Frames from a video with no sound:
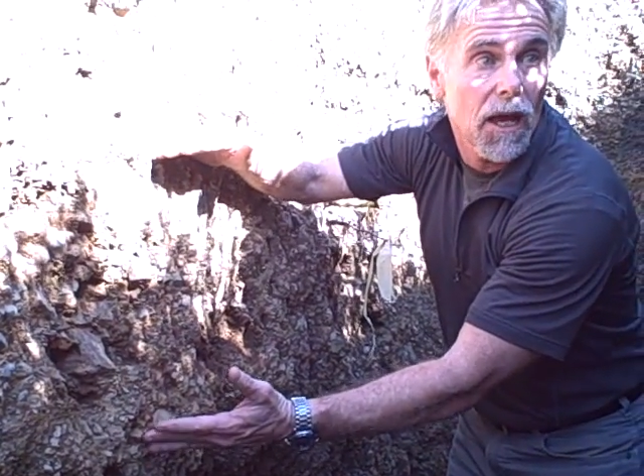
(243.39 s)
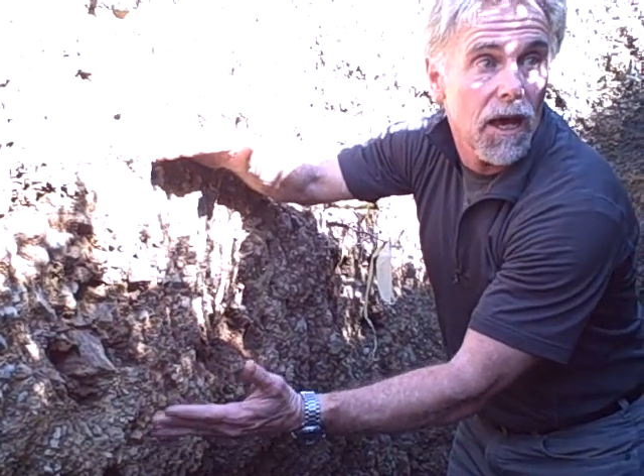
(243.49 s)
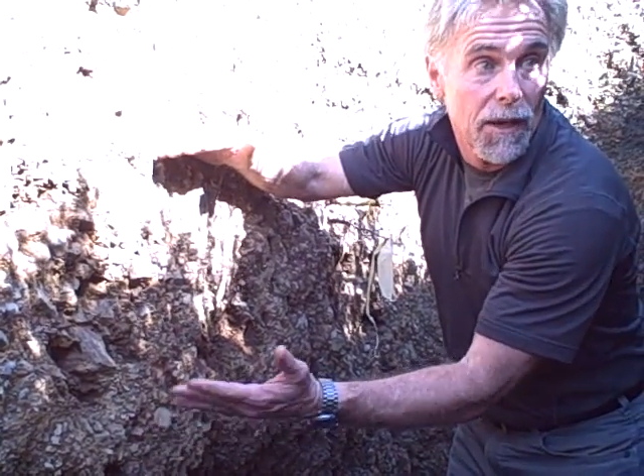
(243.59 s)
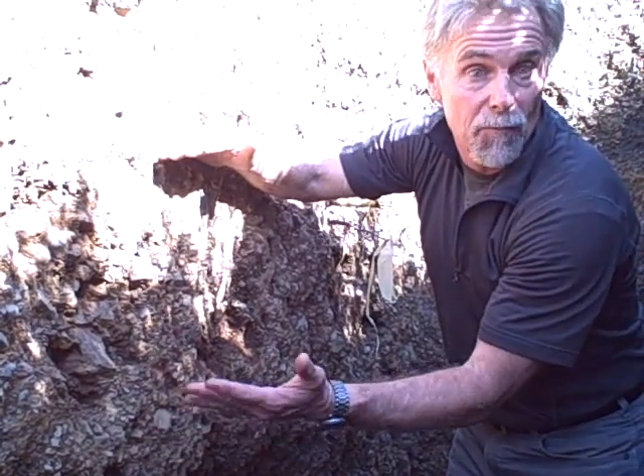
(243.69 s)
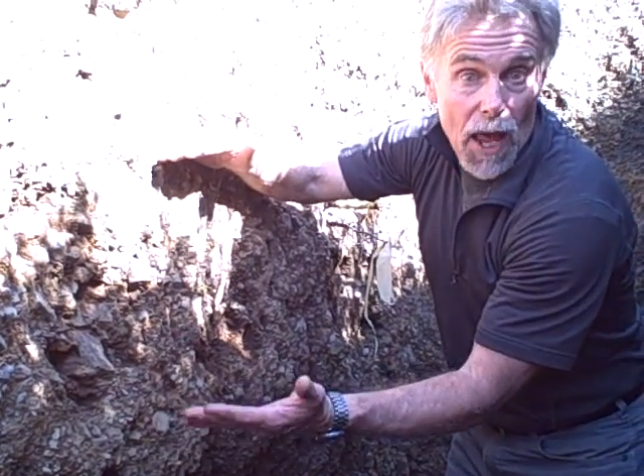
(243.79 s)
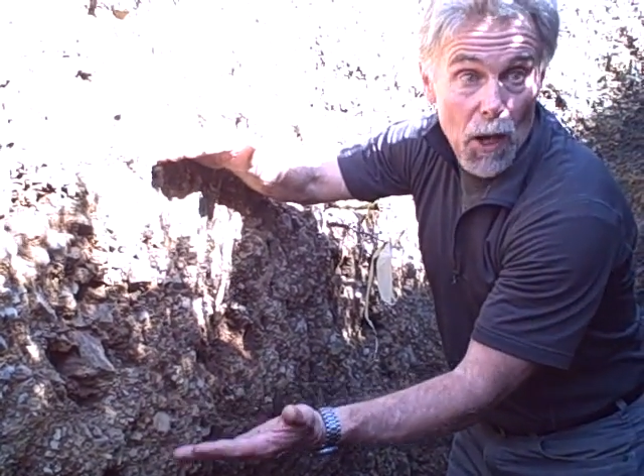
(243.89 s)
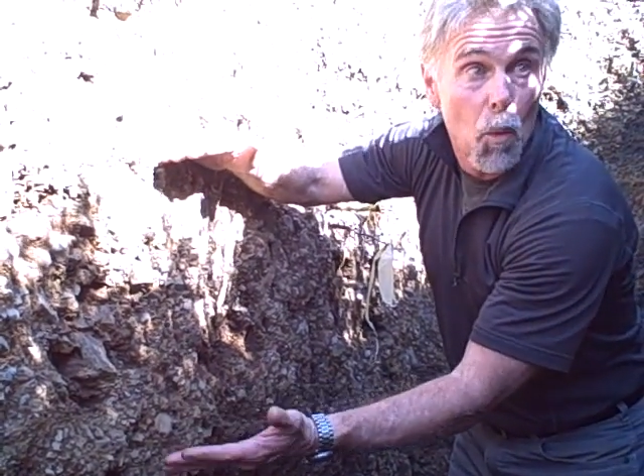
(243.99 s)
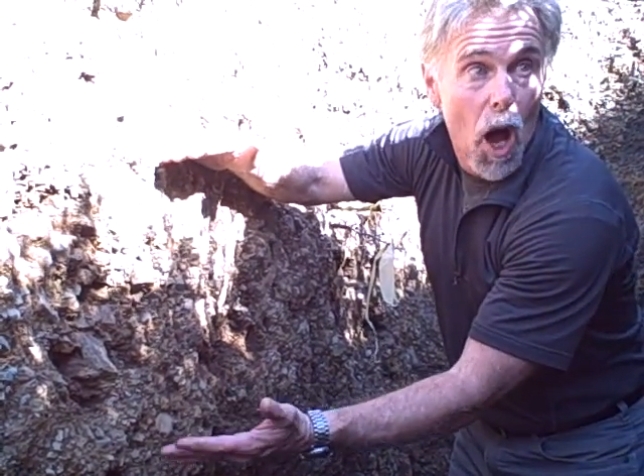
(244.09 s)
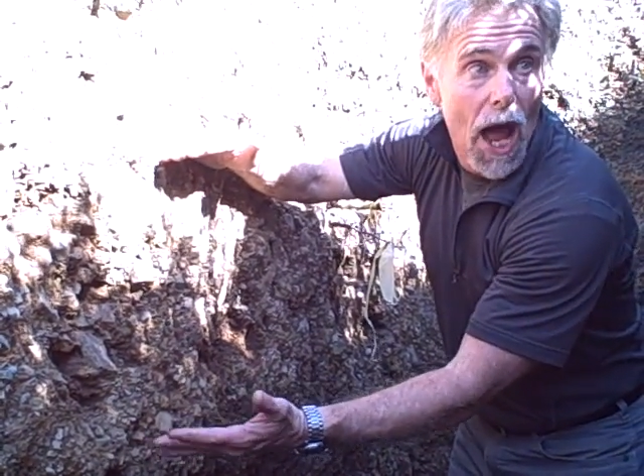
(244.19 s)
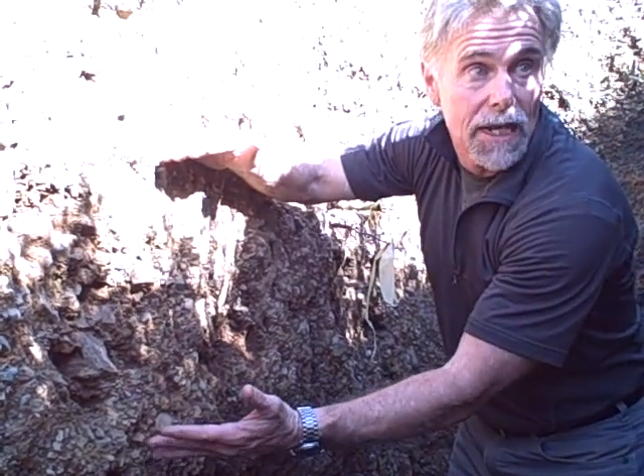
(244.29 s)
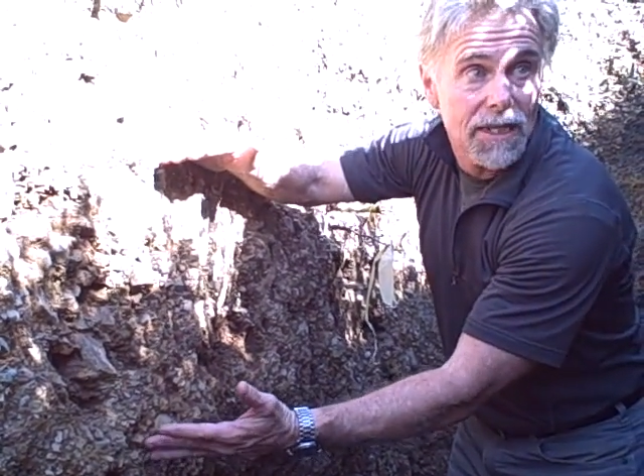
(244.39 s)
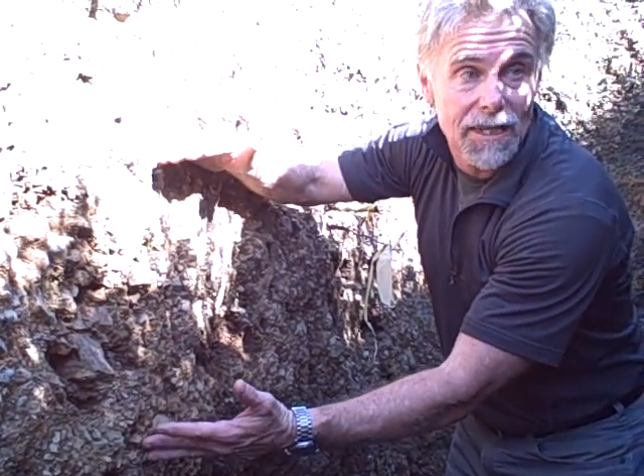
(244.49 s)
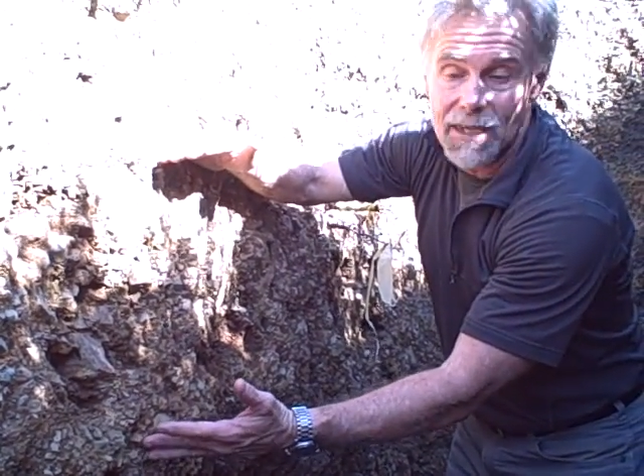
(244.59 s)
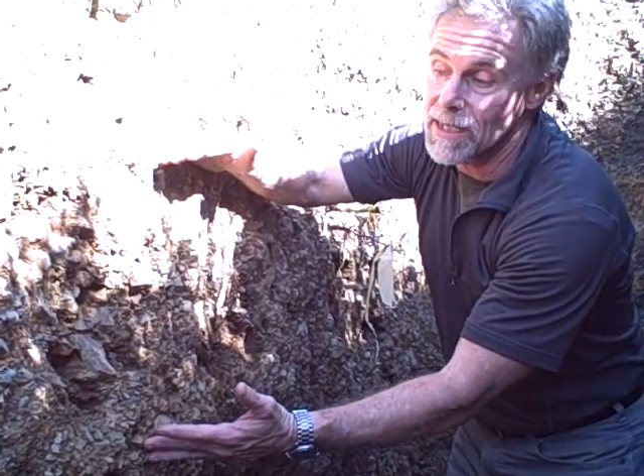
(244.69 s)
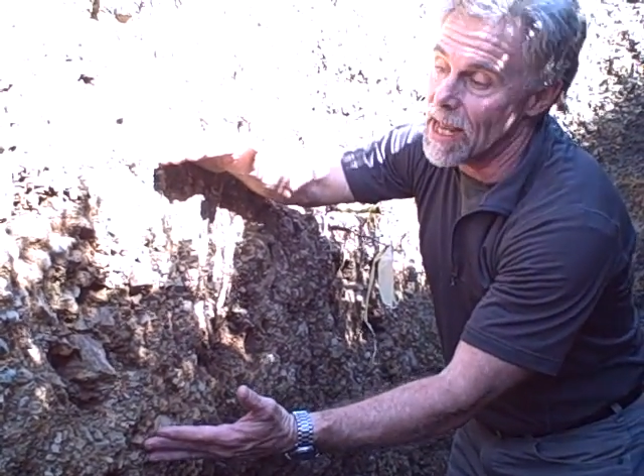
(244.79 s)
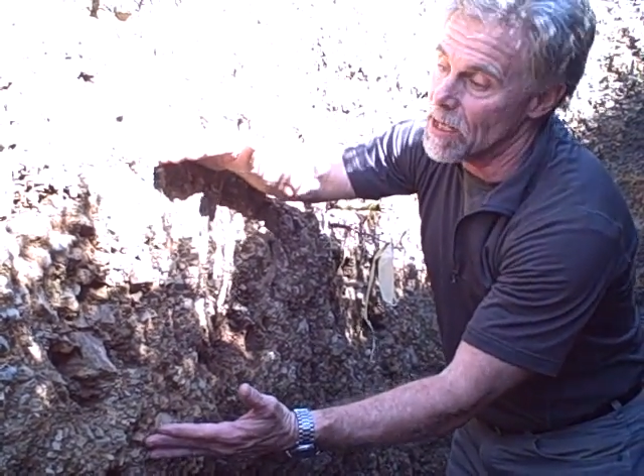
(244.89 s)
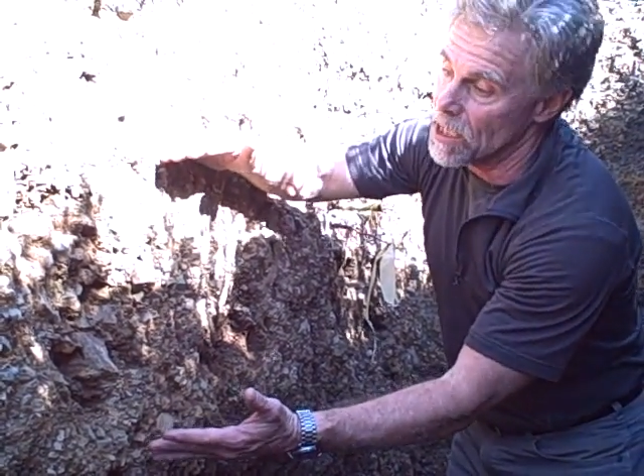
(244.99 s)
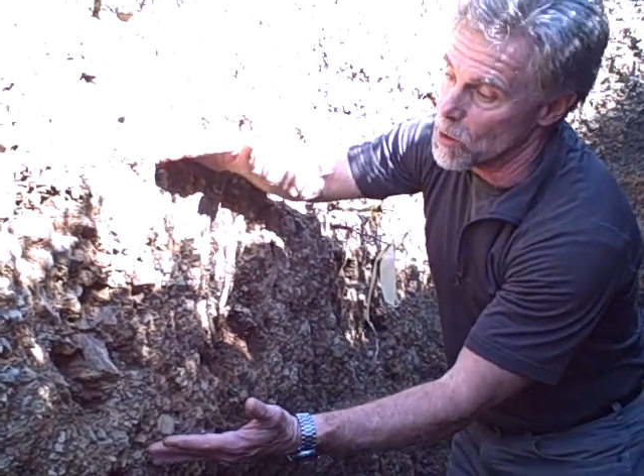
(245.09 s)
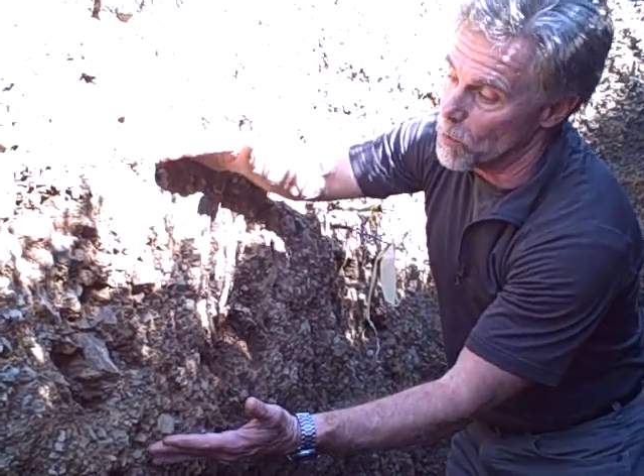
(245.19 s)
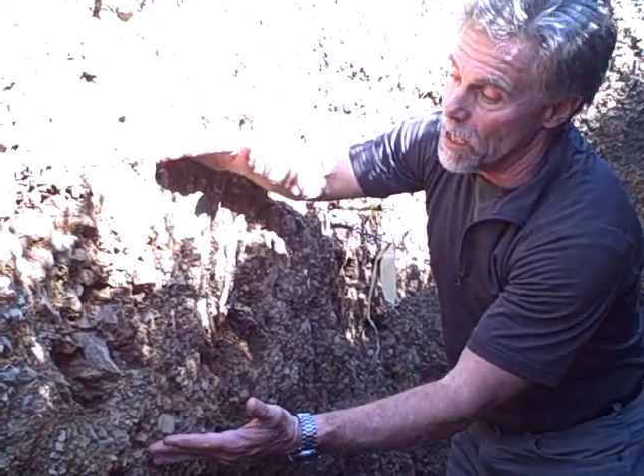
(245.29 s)
and wines that
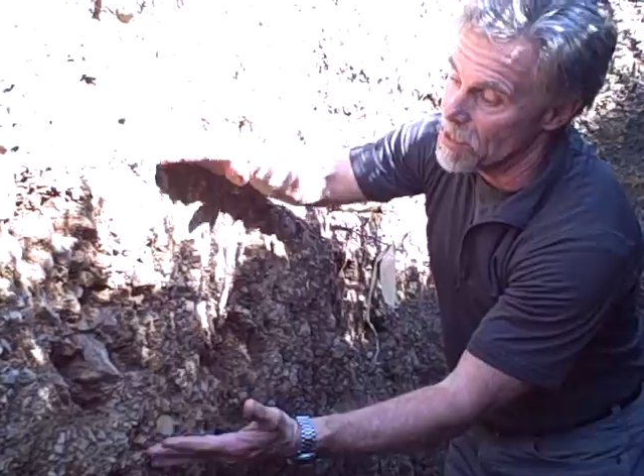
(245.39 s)
display